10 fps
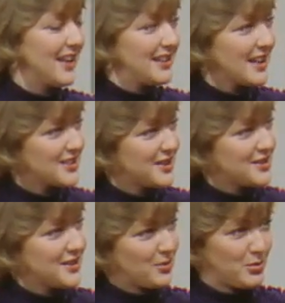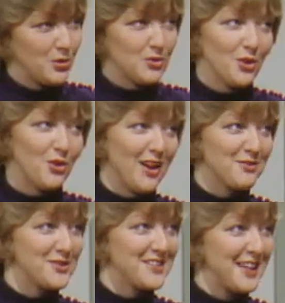And that is that we don't all
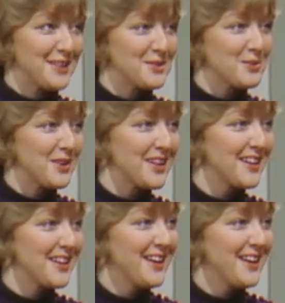have to sing, do we?